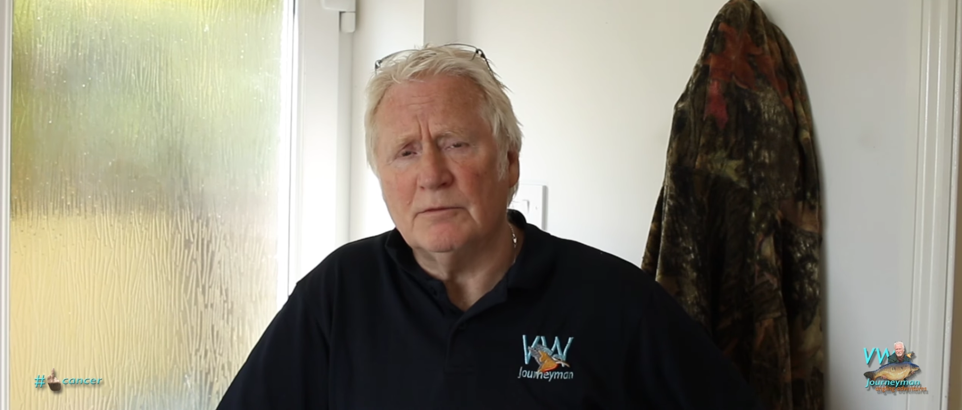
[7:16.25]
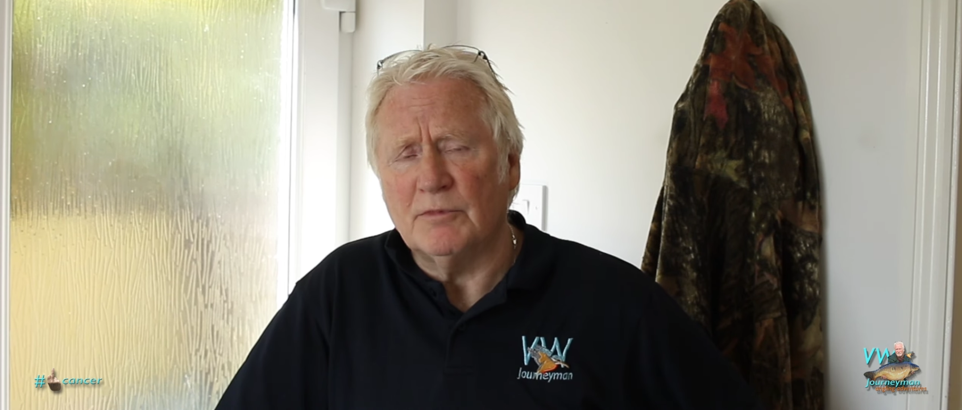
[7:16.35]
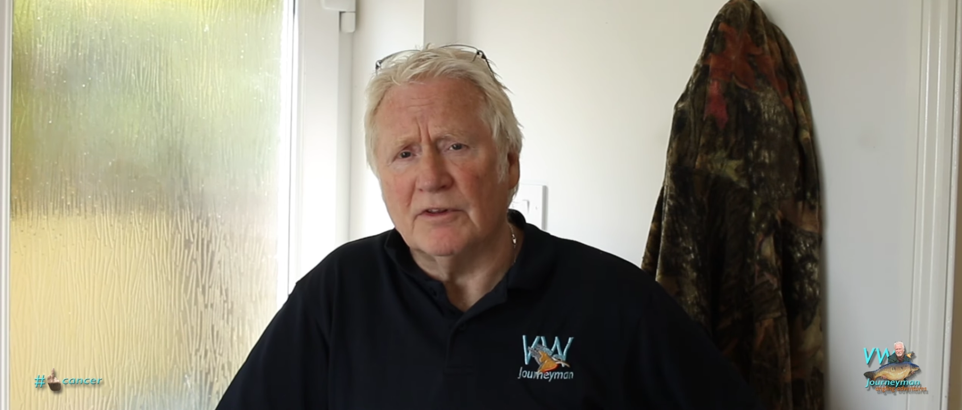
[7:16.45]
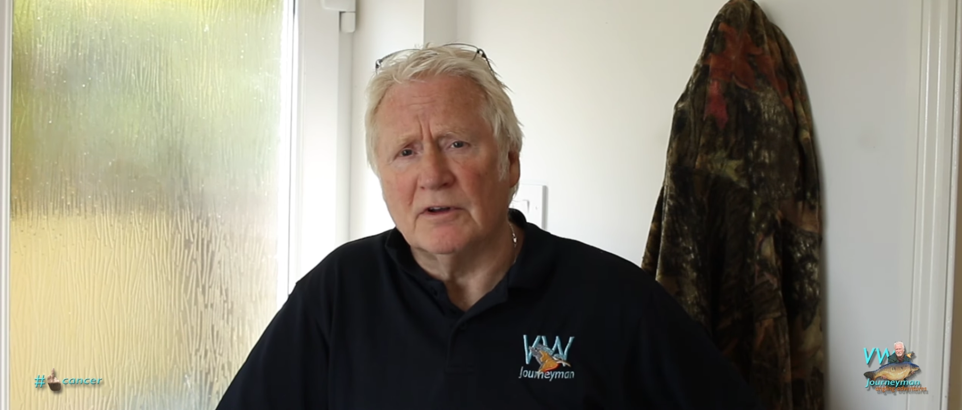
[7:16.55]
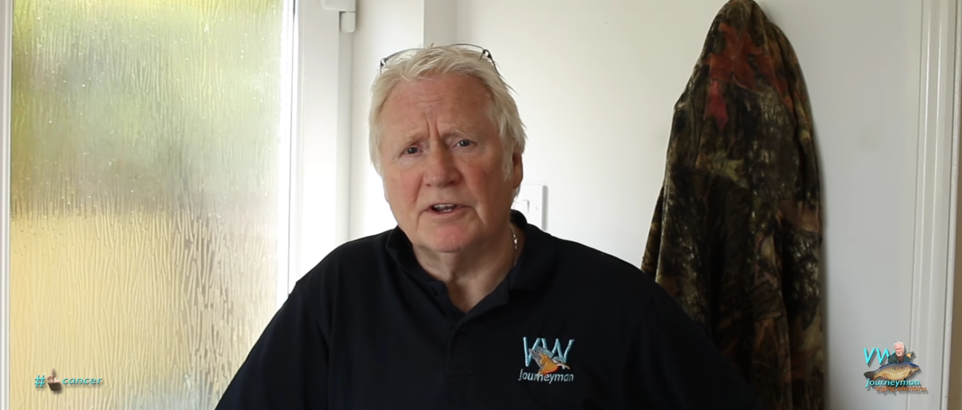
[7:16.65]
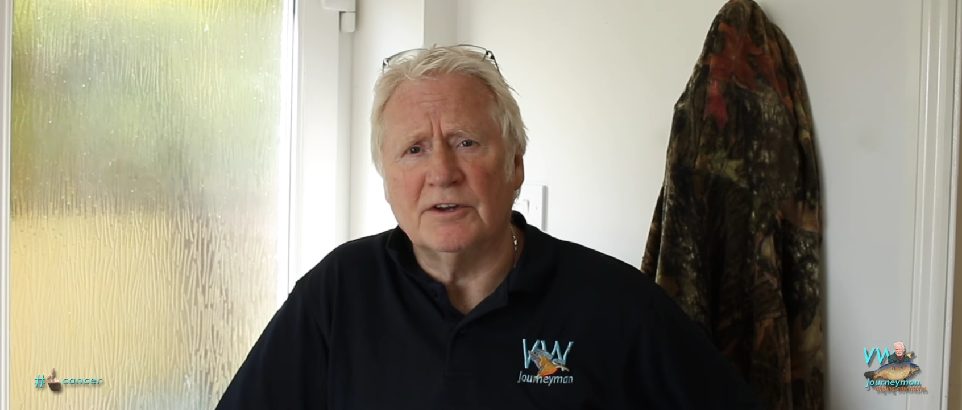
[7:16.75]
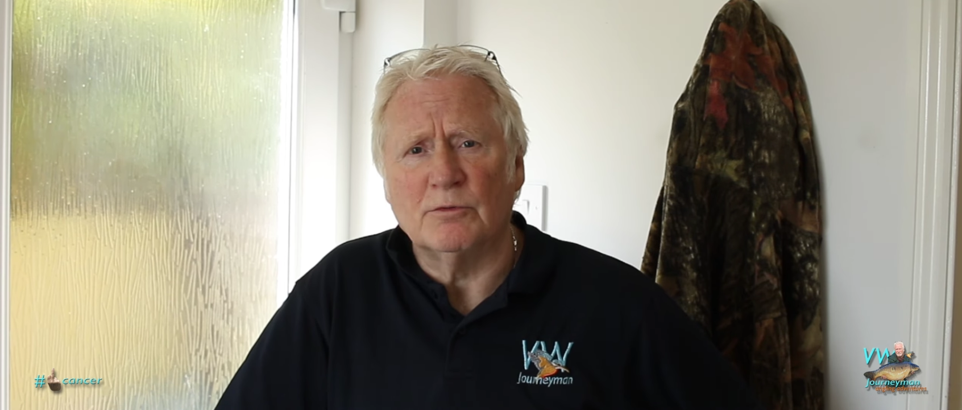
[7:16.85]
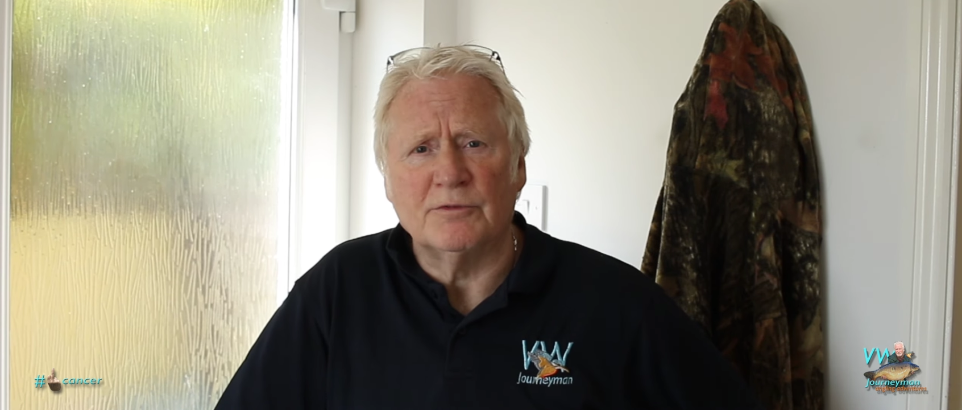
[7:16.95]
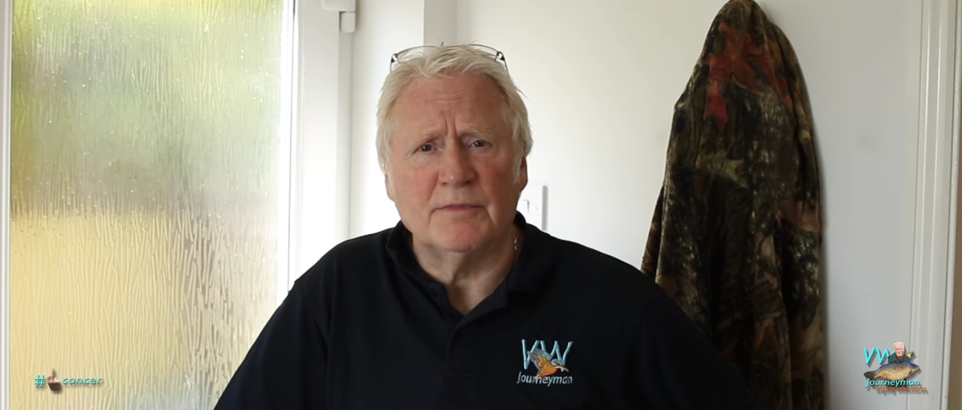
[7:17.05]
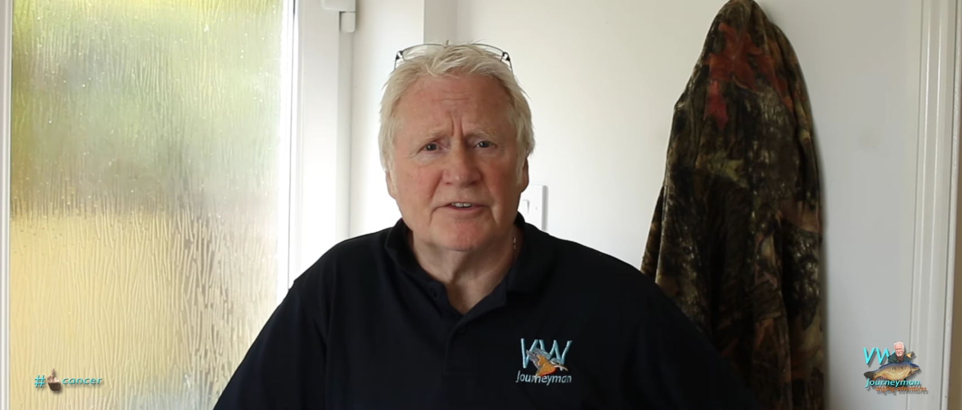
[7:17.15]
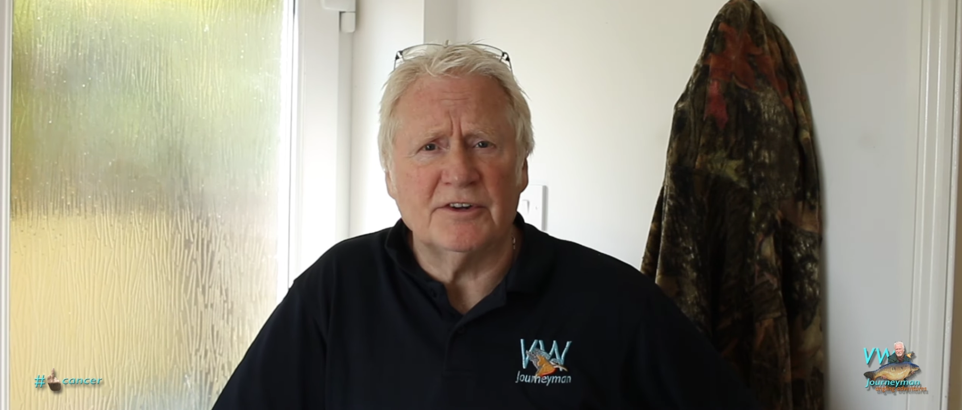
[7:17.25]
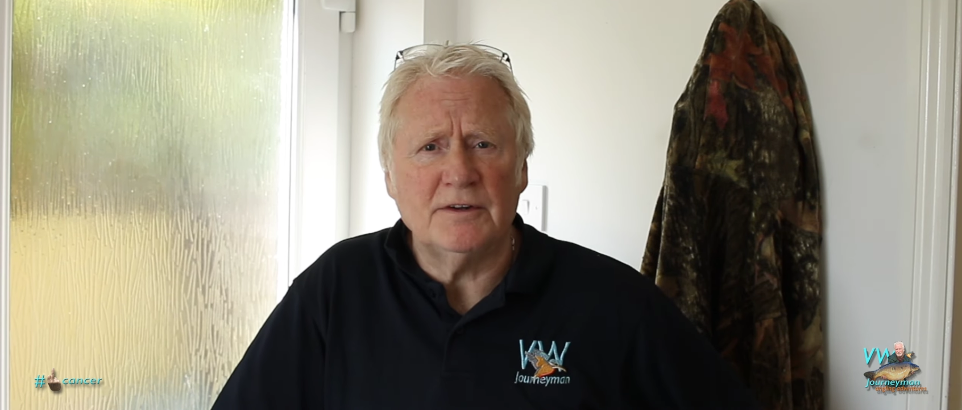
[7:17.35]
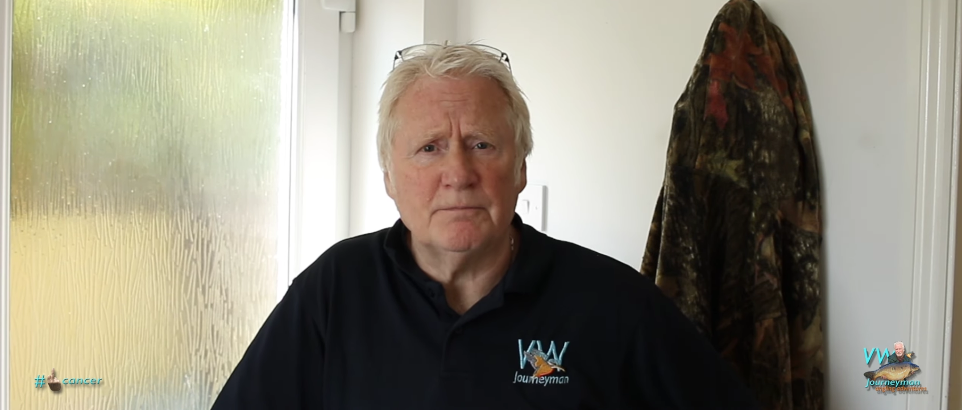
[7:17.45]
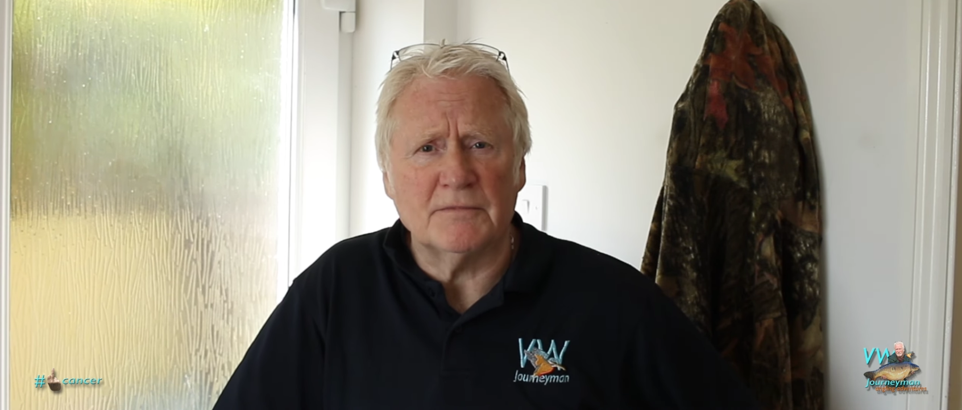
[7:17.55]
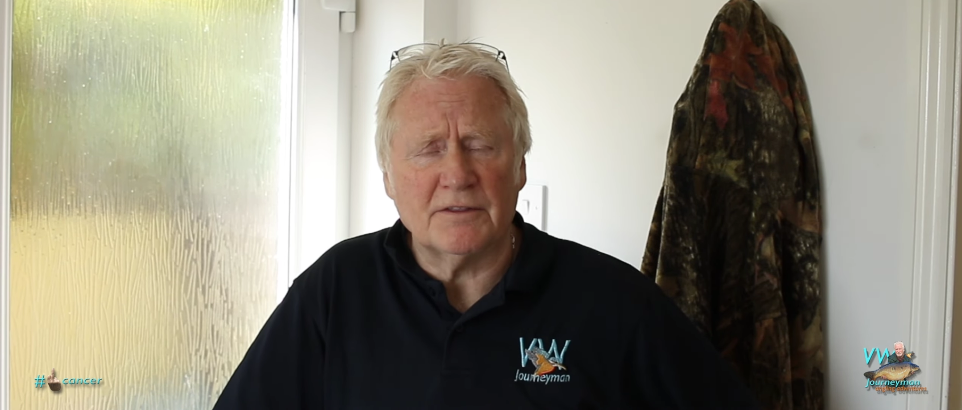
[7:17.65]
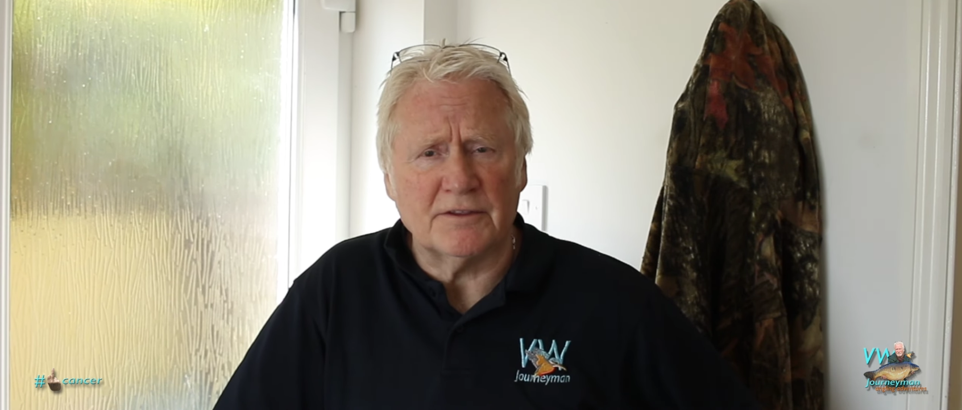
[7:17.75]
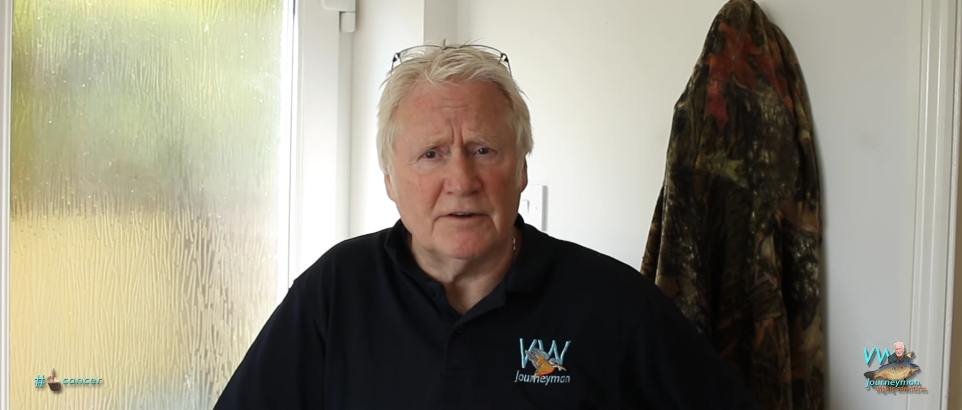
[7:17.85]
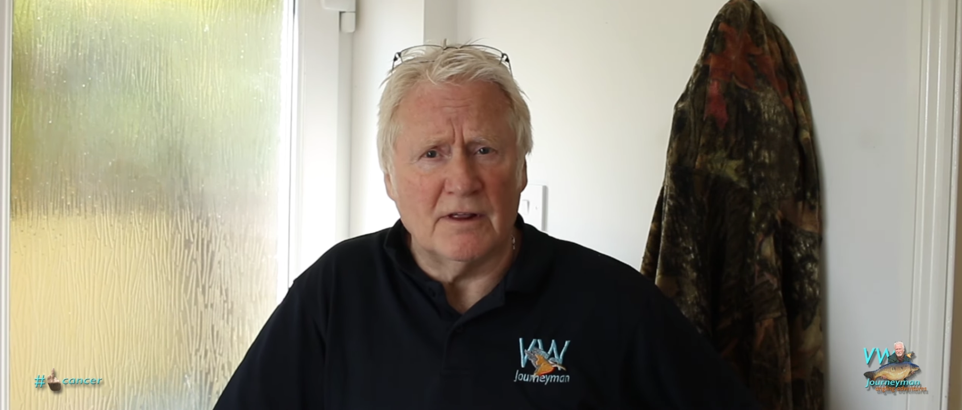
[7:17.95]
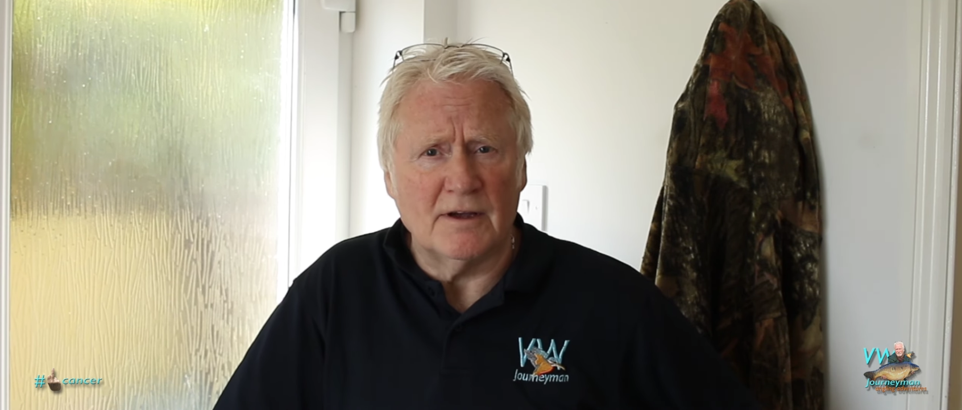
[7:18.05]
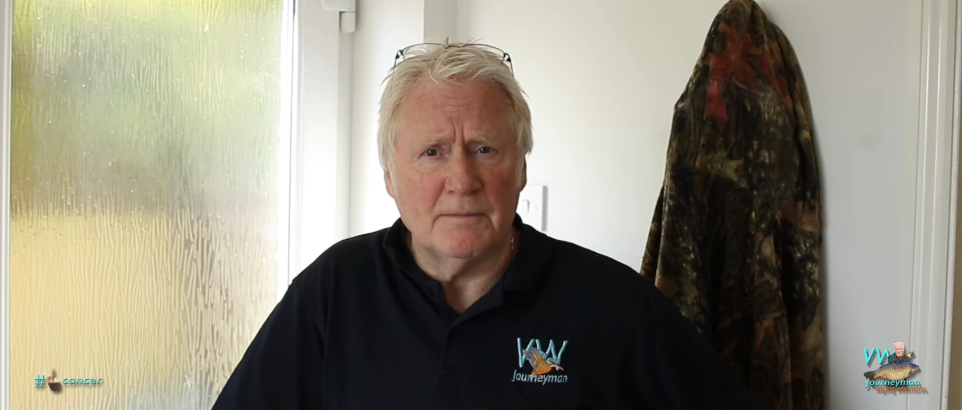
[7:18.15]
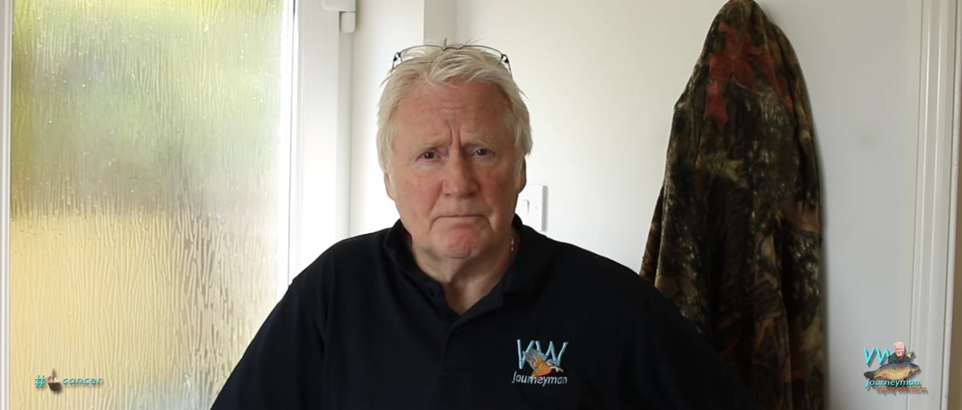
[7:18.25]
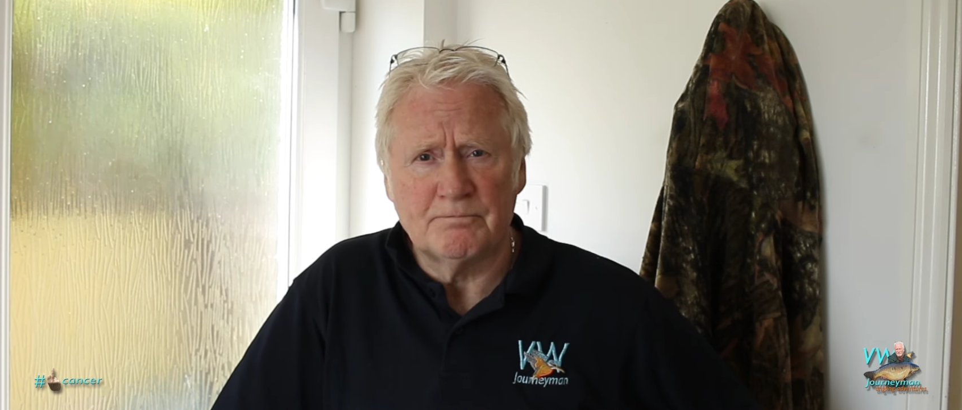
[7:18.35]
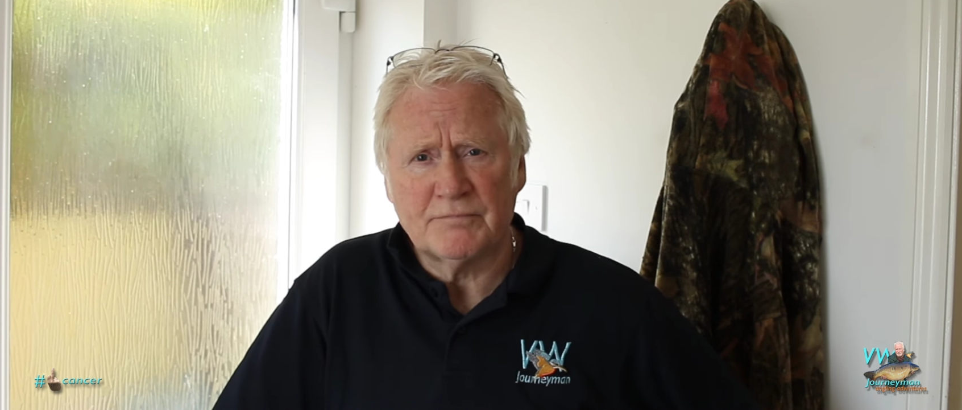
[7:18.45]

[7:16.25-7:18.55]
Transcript: but the leader was missing, nothing there.